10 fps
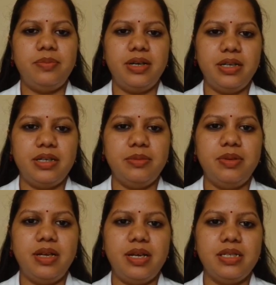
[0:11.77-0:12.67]
predictable,
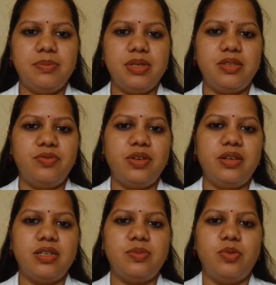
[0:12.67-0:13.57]
and specific
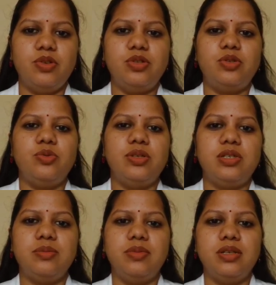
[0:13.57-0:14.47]
response to a
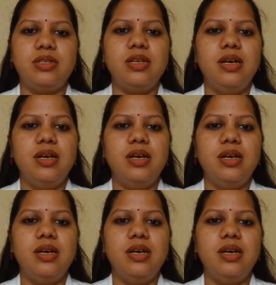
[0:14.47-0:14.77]
stimulus